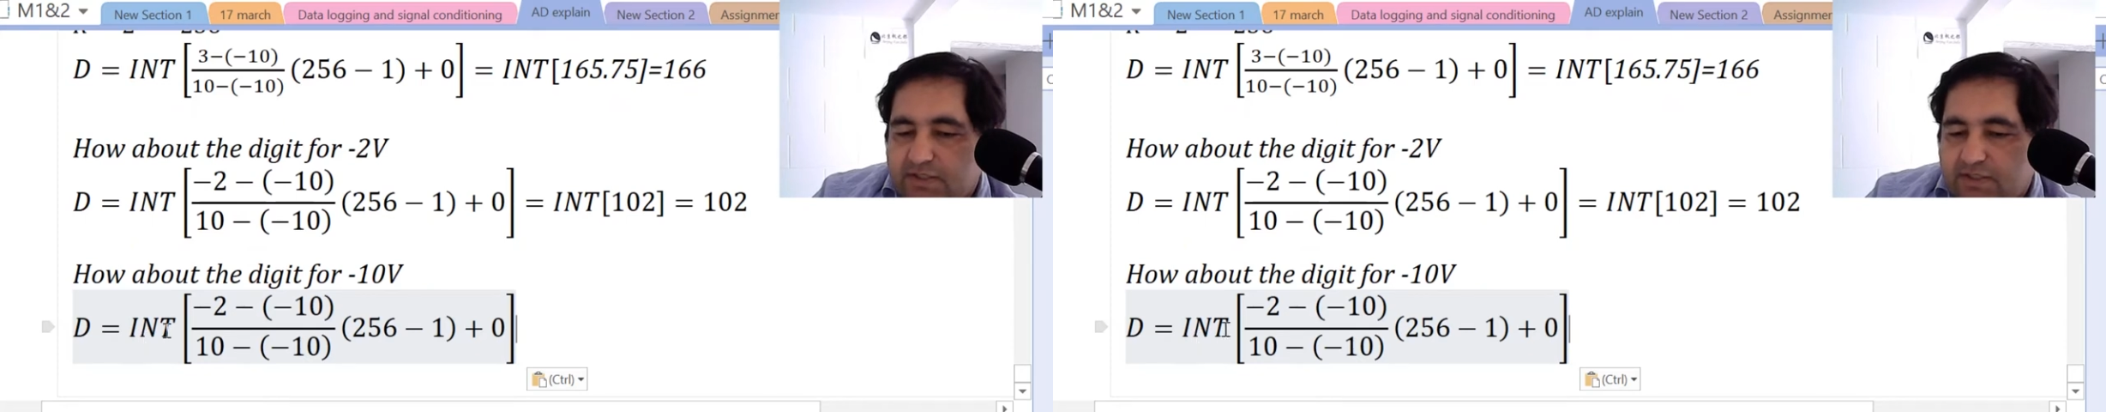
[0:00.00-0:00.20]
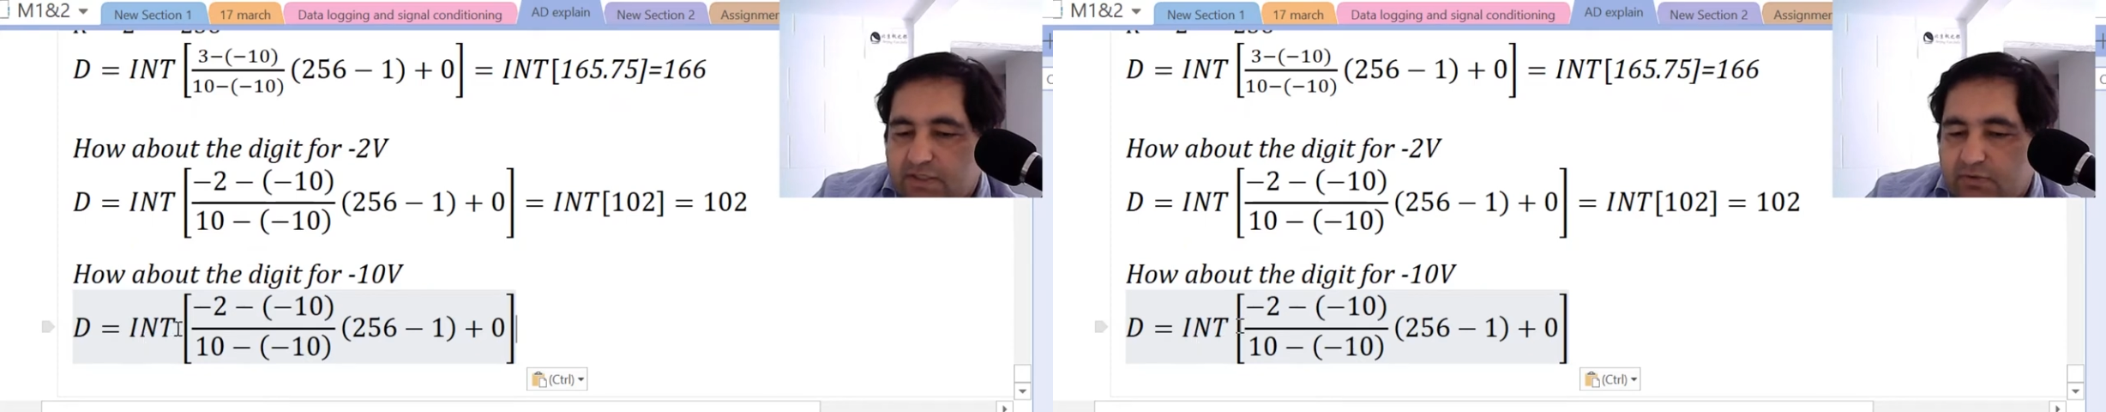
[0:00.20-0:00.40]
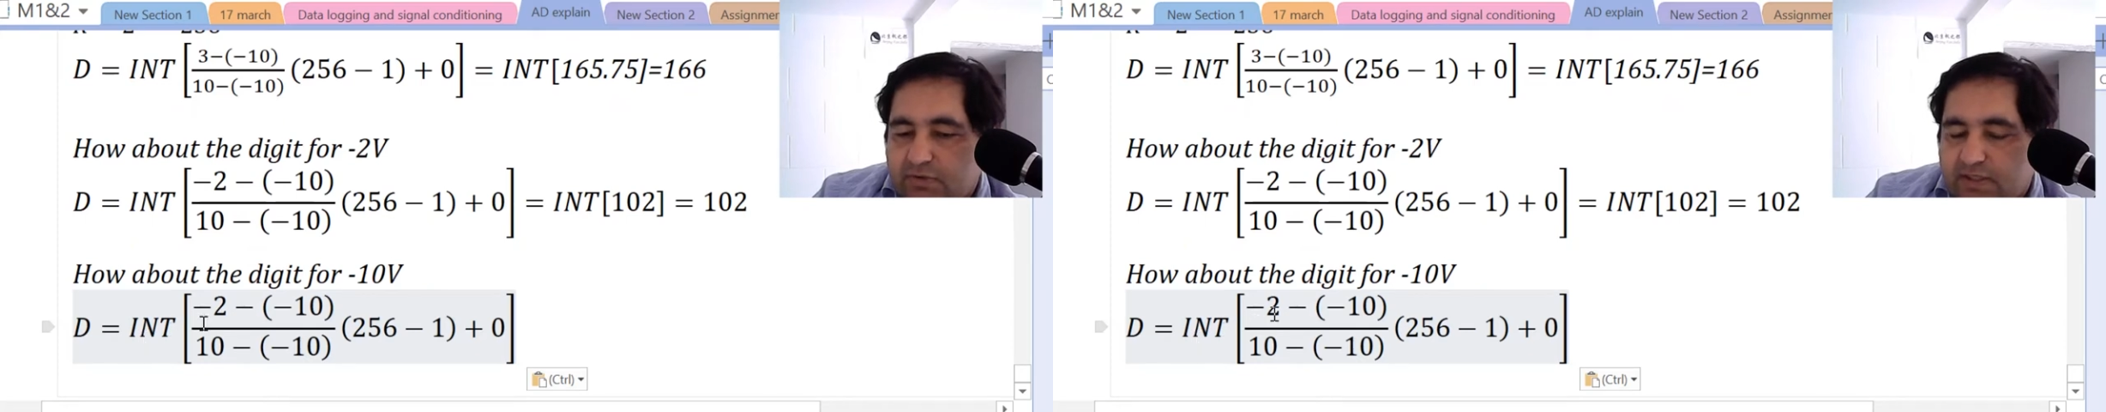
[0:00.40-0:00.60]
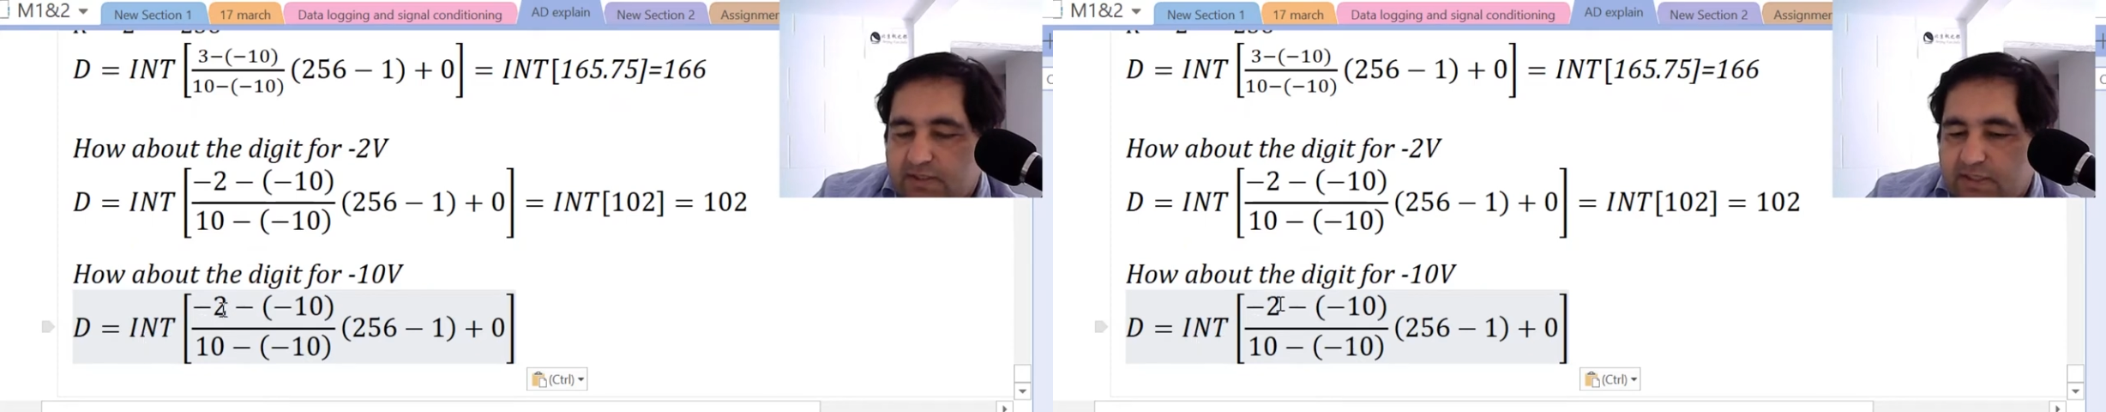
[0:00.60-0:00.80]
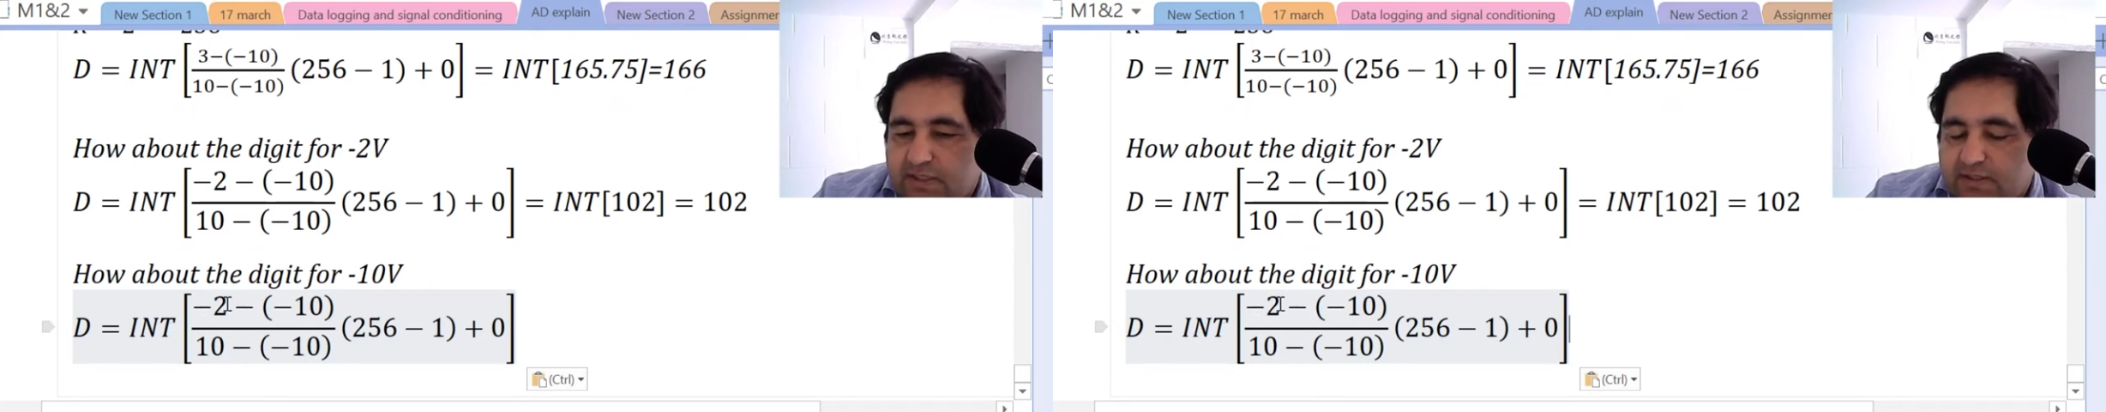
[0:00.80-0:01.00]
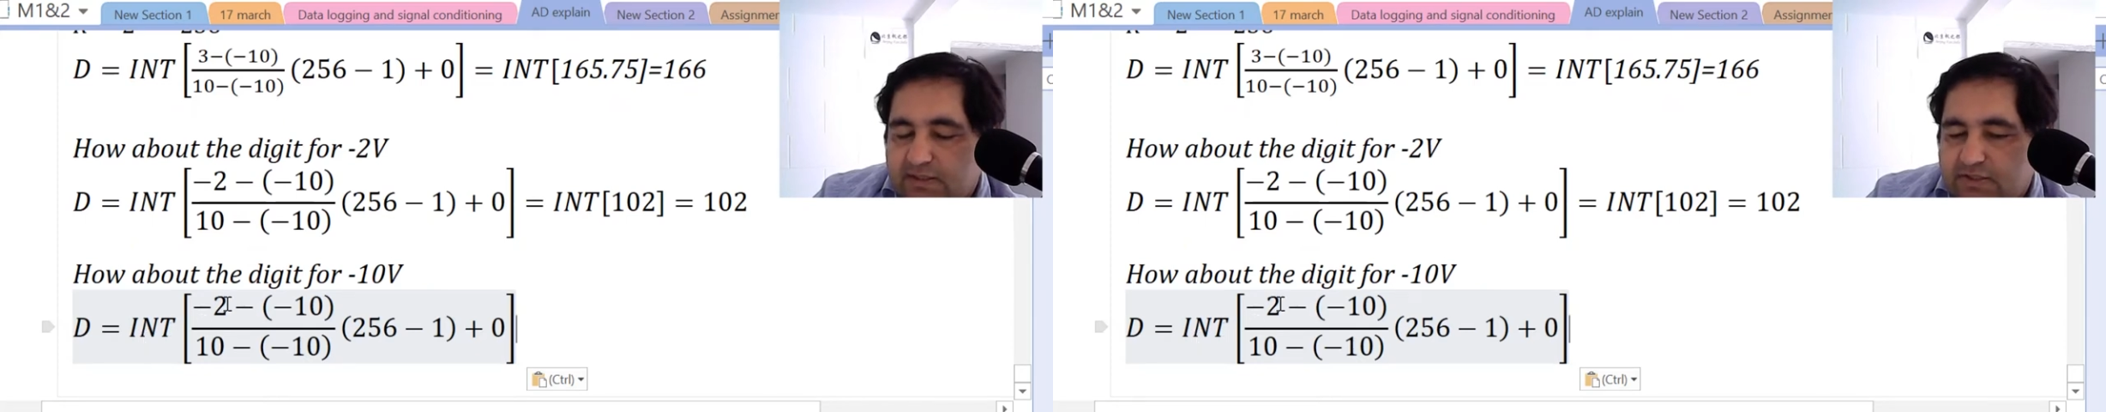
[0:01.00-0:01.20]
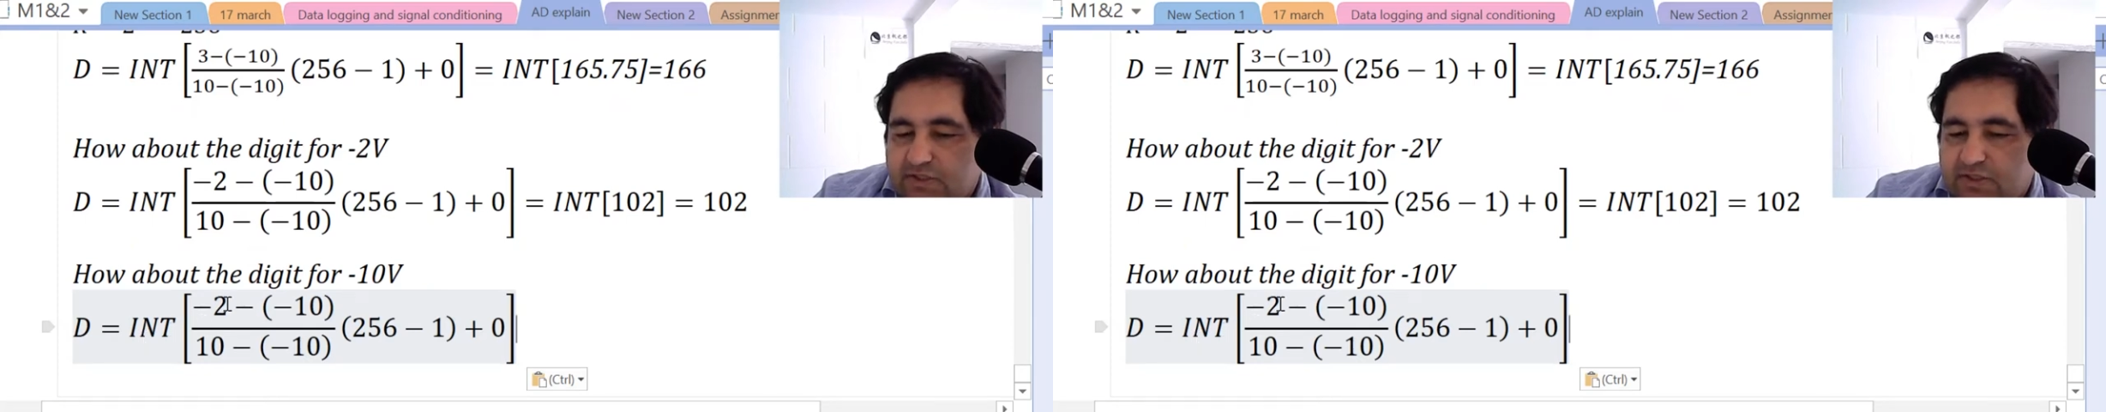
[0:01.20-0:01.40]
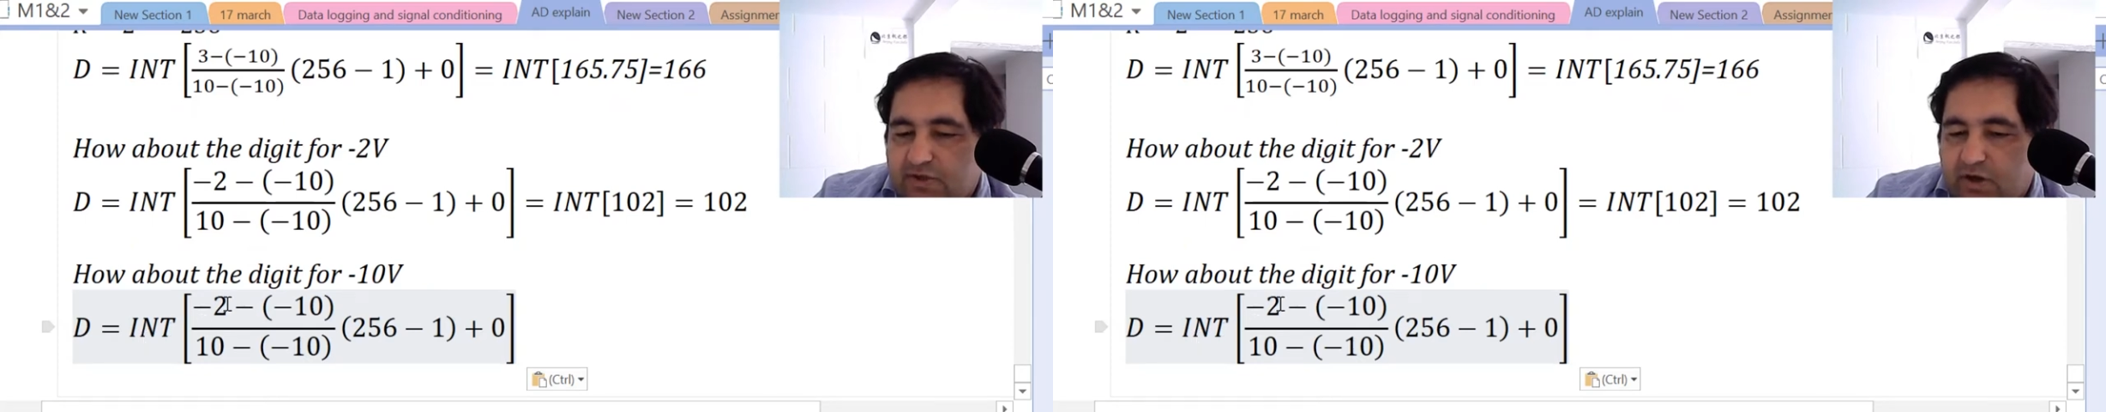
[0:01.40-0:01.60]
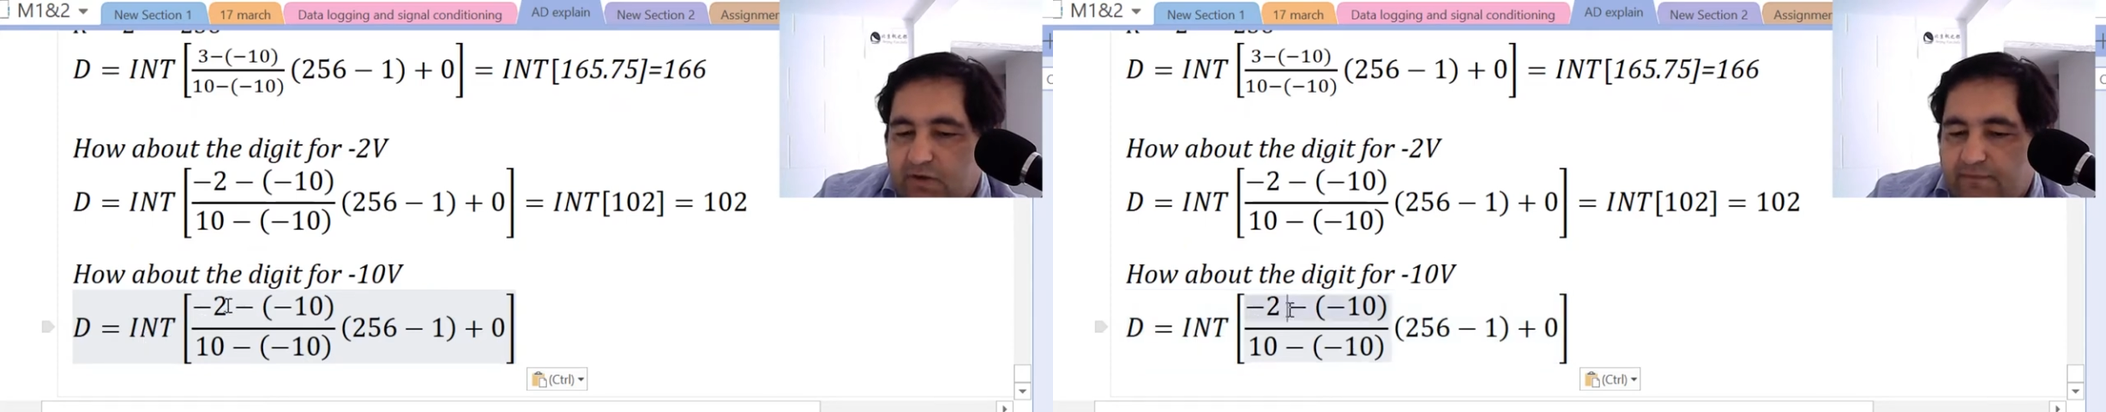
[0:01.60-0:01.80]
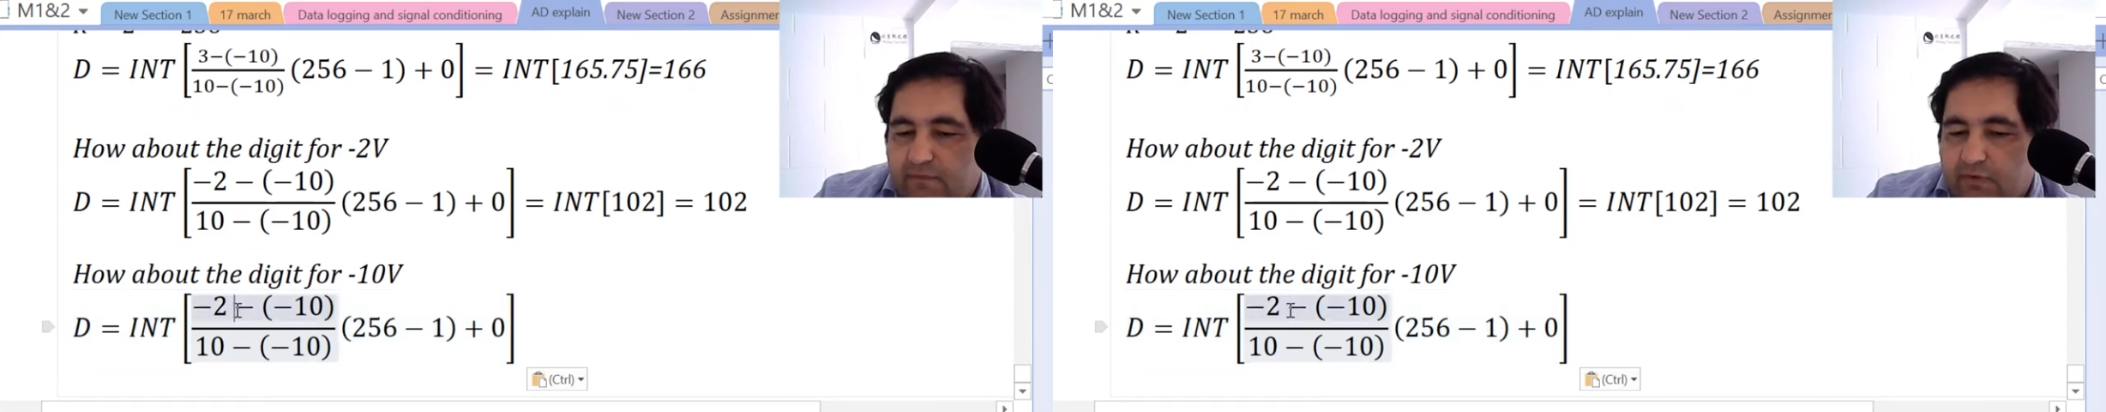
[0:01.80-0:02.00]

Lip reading: equals integer of,